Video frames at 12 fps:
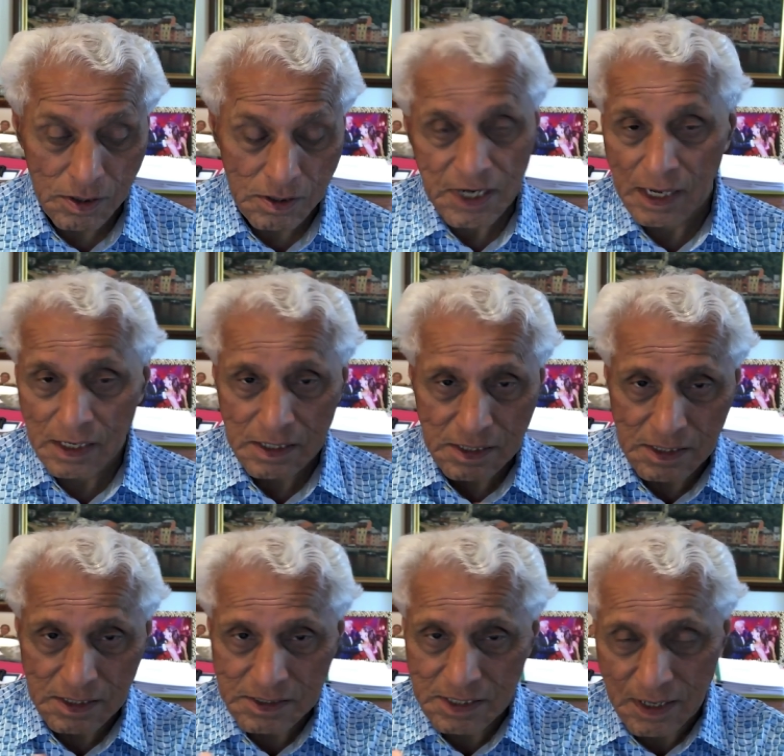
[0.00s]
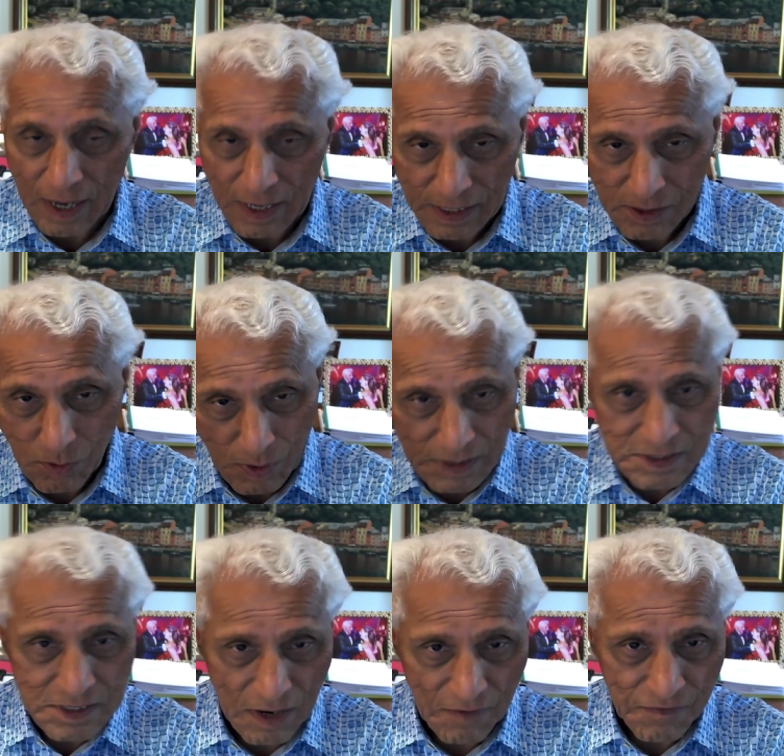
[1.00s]
China is already doing
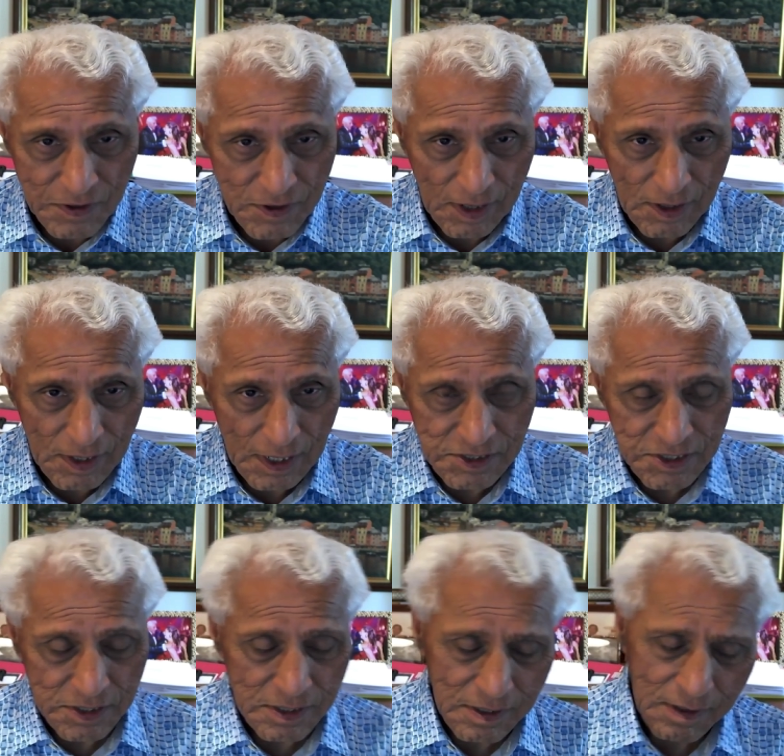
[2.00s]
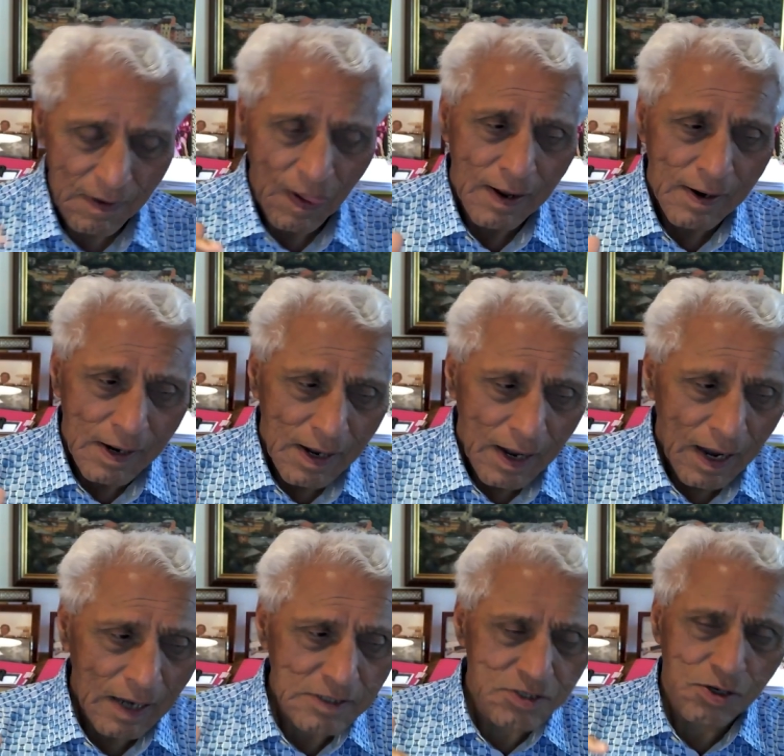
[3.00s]
stuff in regulation.
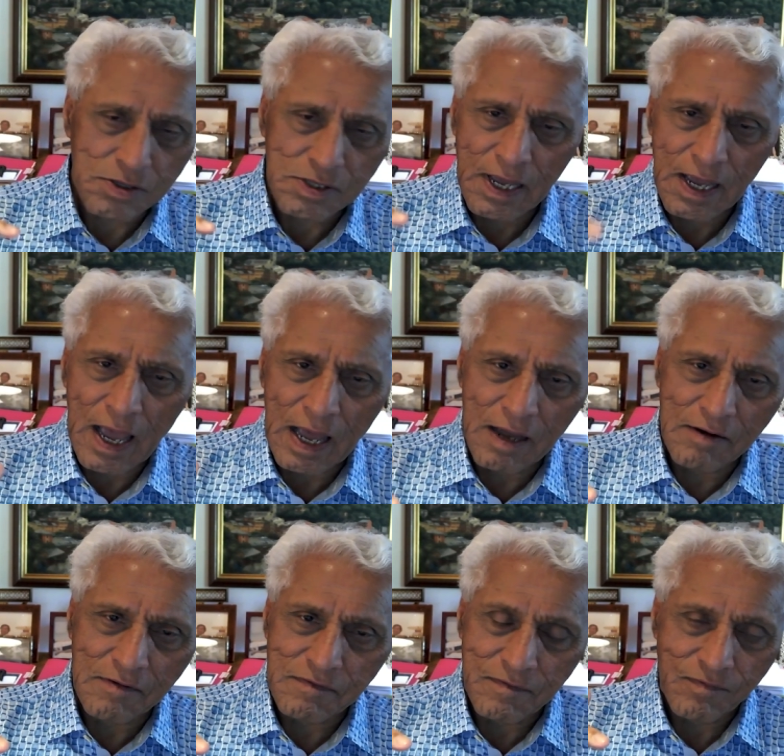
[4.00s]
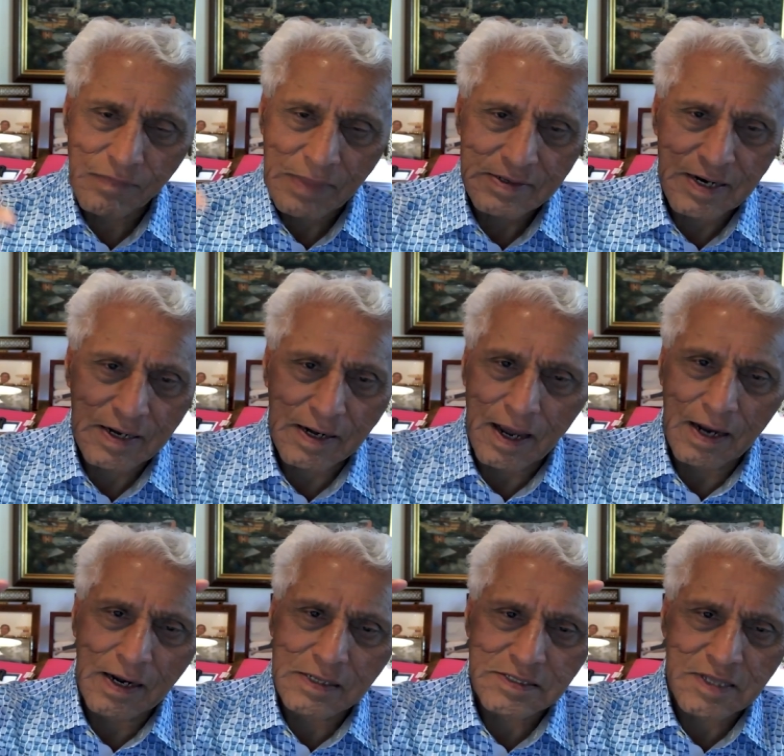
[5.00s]
So they have
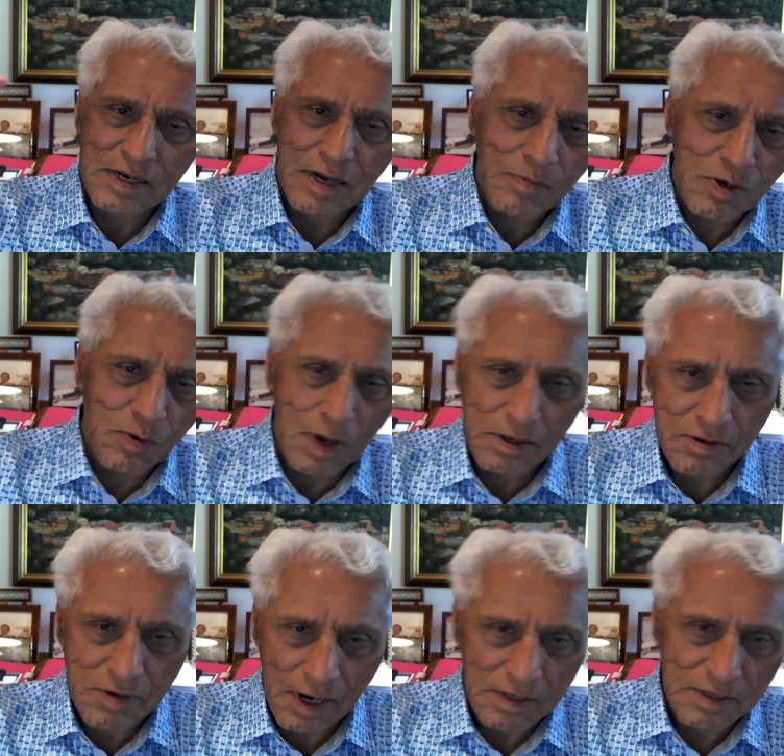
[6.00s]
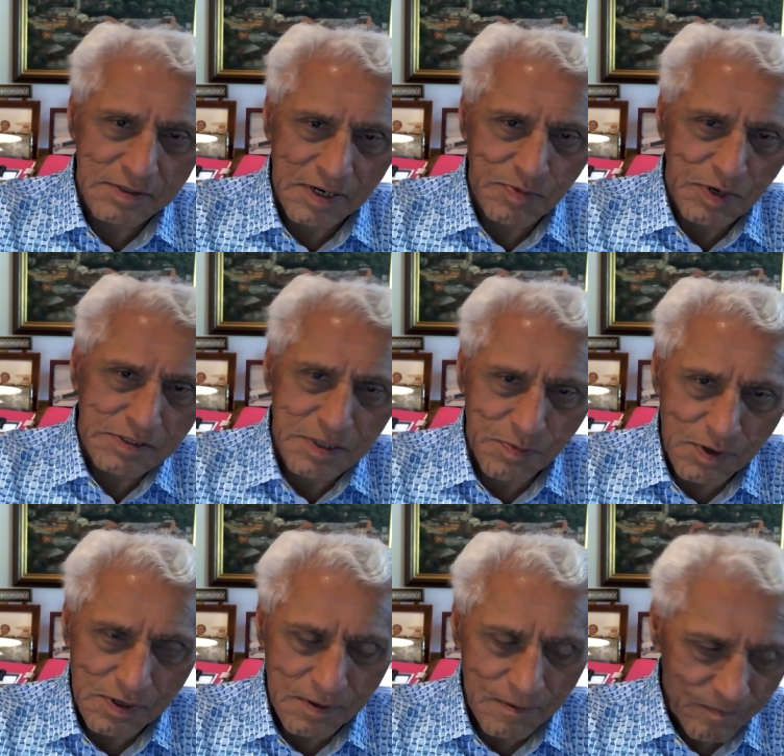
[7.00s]
declared as their #1 regulatory
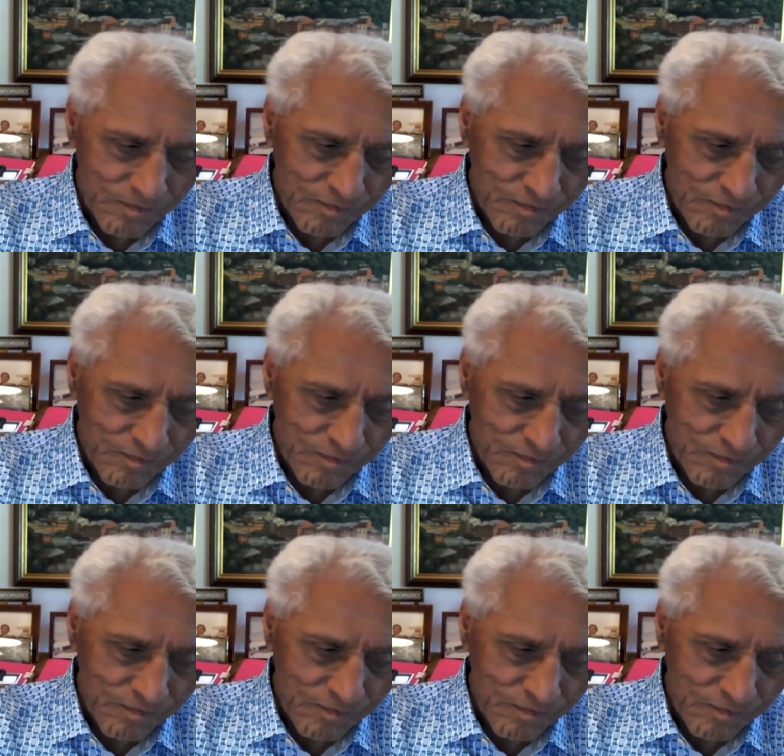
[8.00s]
principle